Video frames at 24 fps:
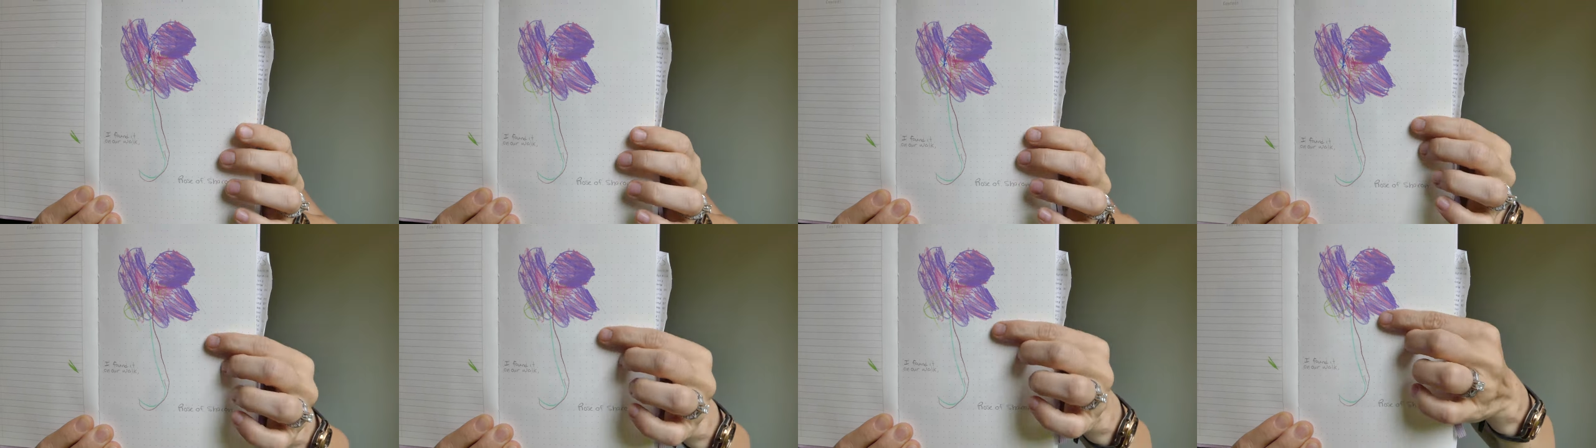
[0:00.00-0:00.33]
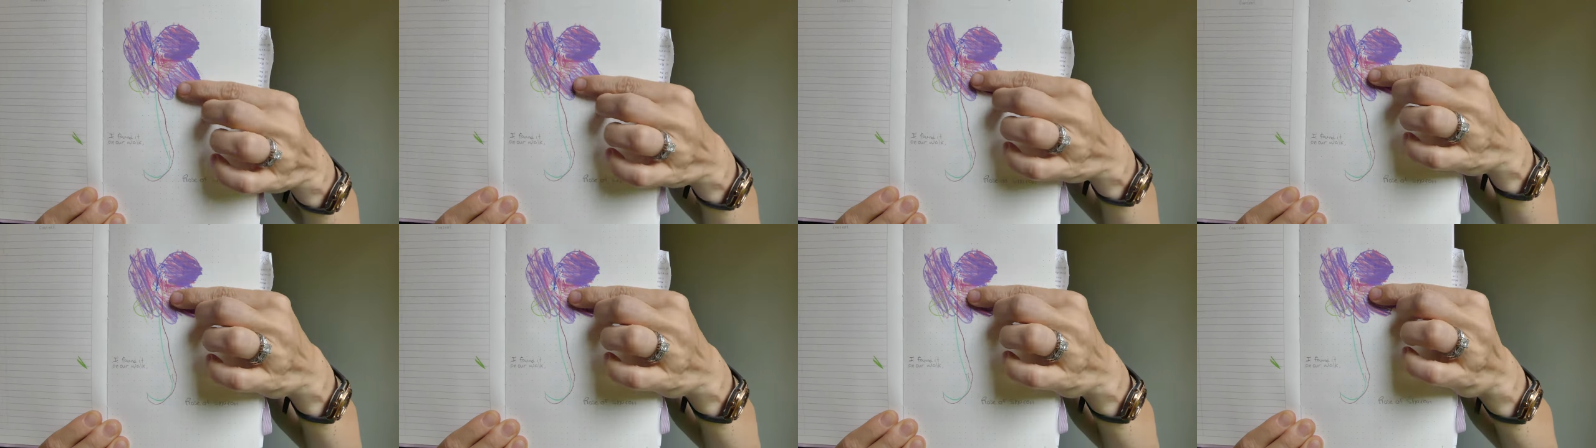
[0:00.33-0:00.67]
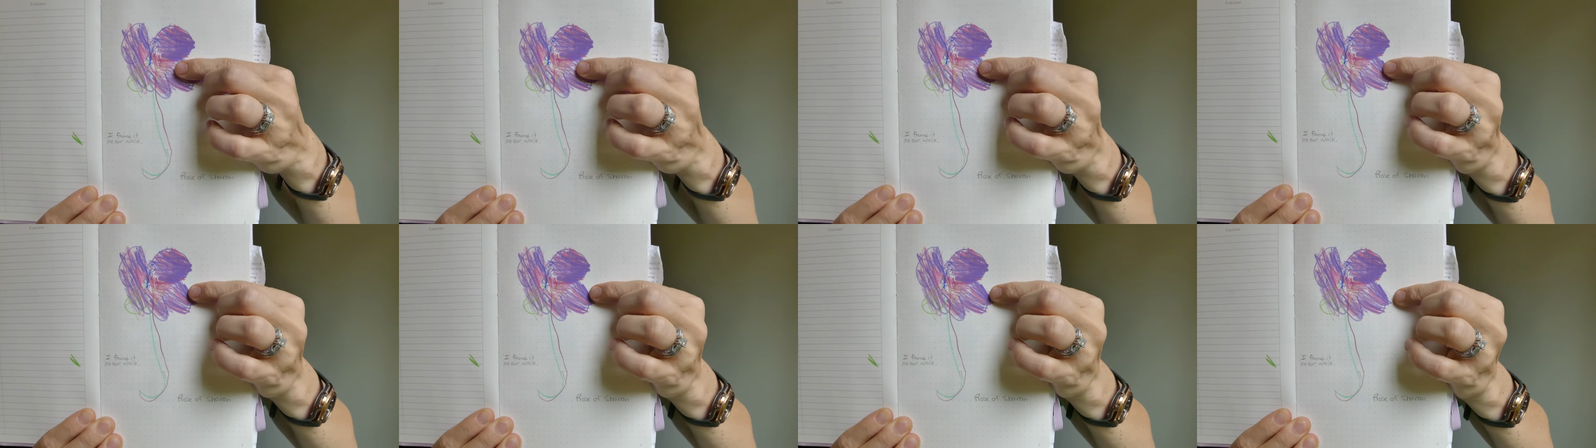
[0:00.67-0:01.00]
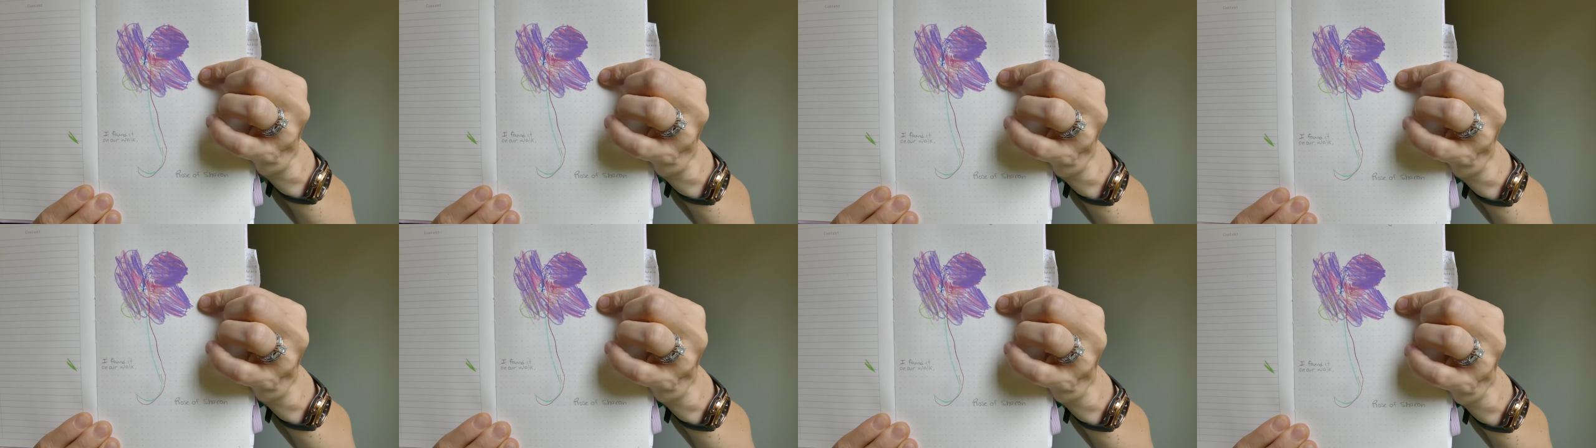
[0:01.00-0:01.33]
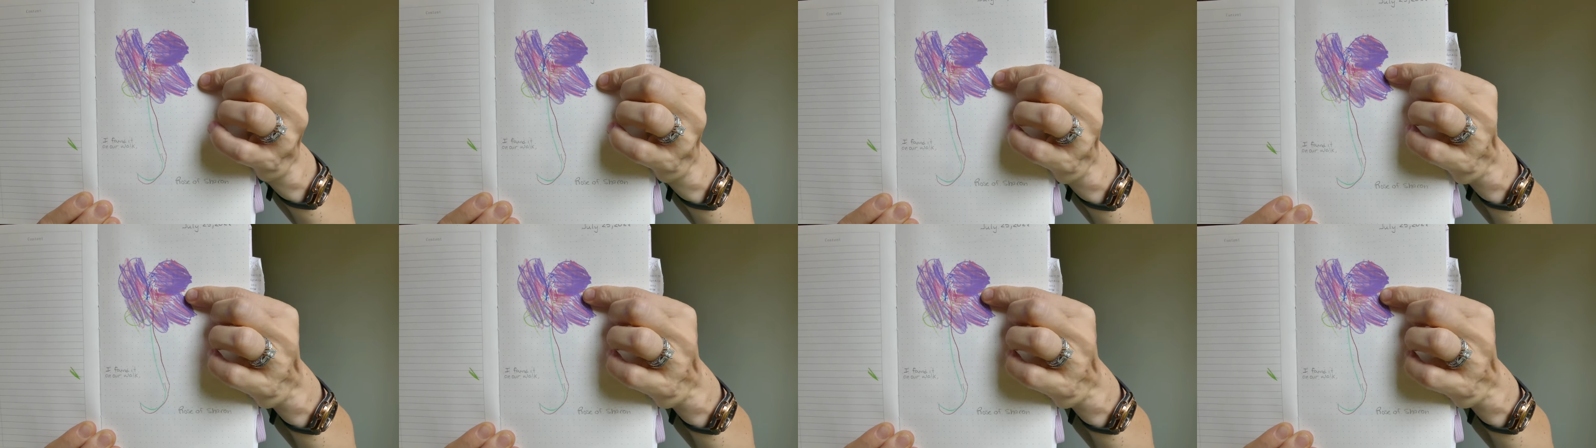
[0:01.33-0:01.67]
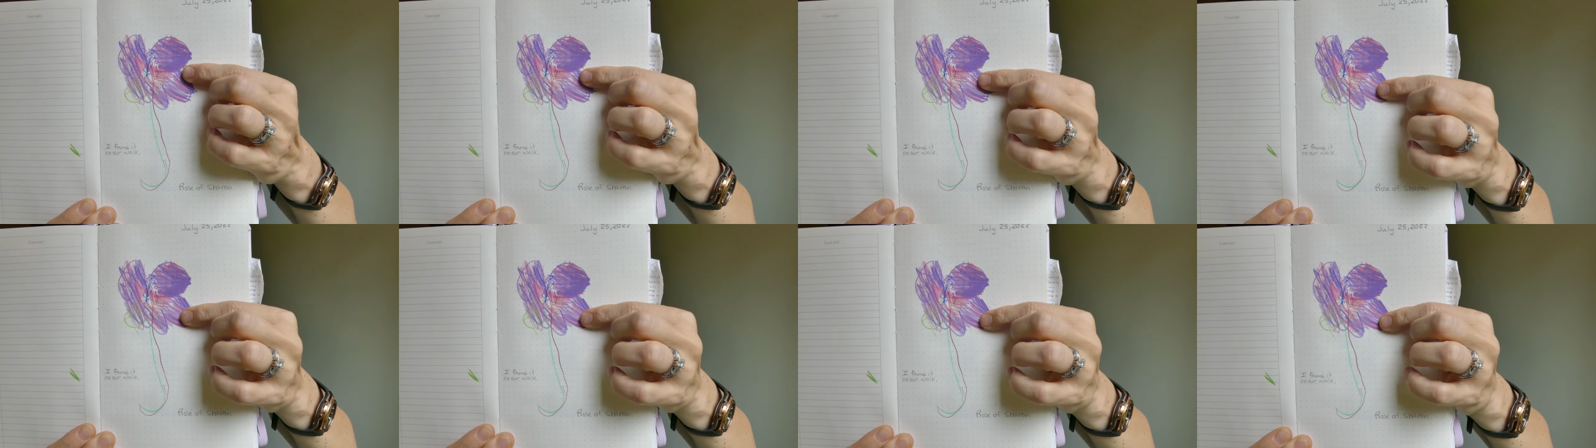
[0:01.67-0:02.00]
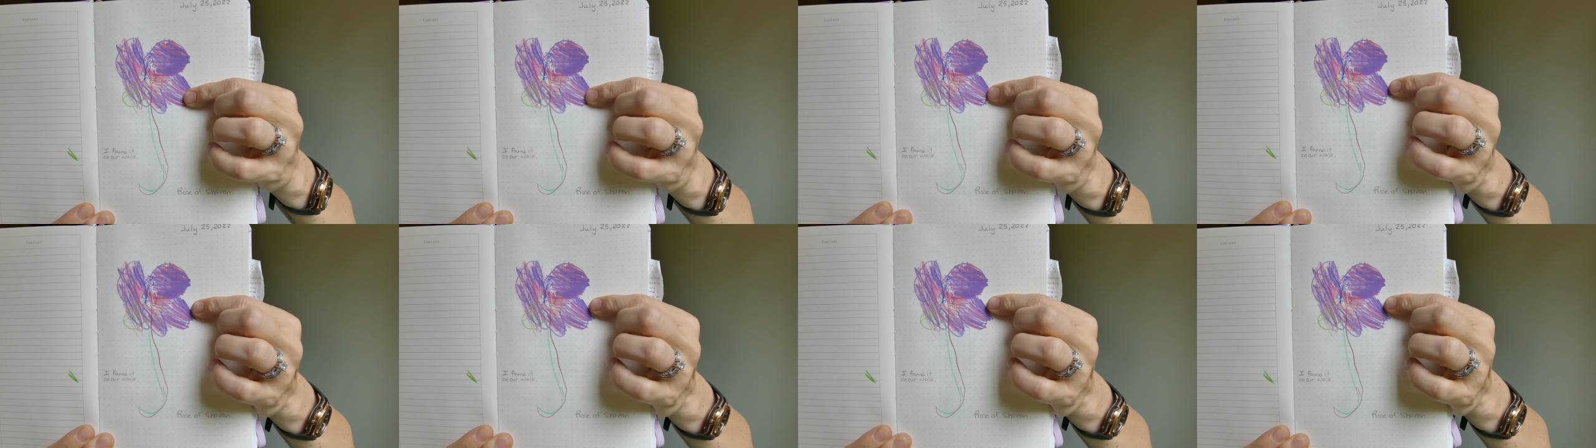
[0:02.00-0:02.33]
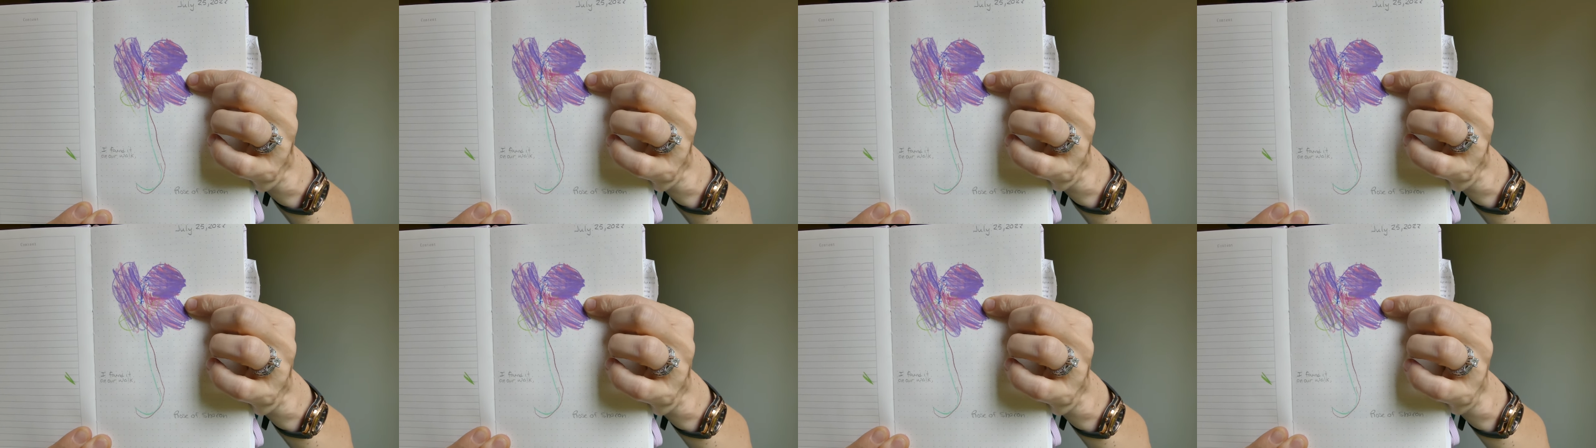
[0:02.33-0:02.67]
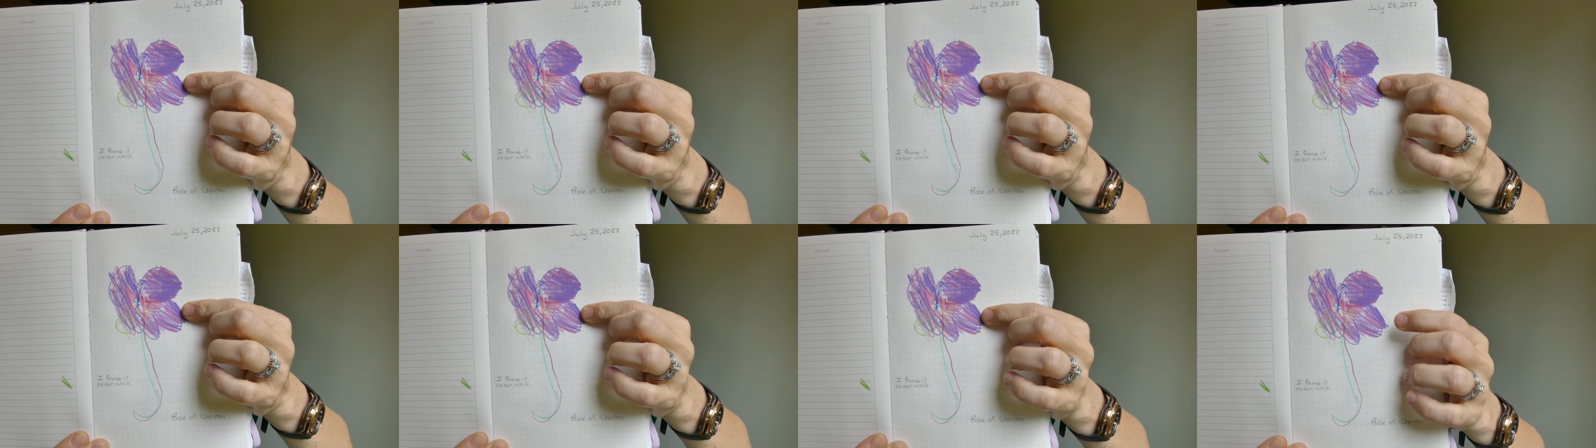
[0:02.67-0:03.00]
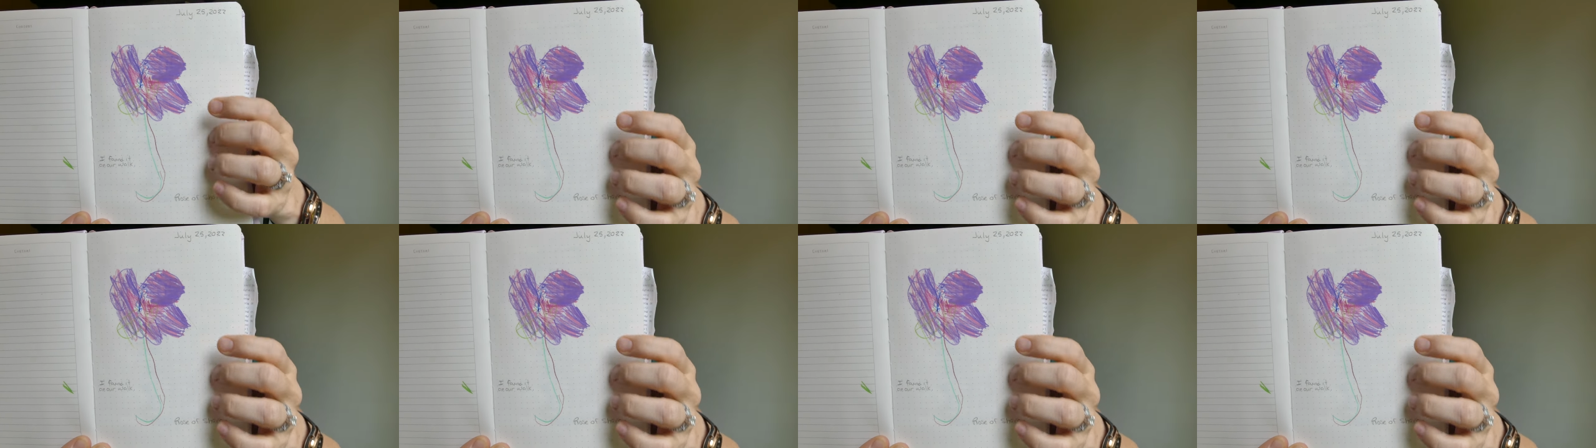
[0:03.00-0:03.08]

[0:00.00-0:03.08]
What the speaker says: [unreadable: no face in view]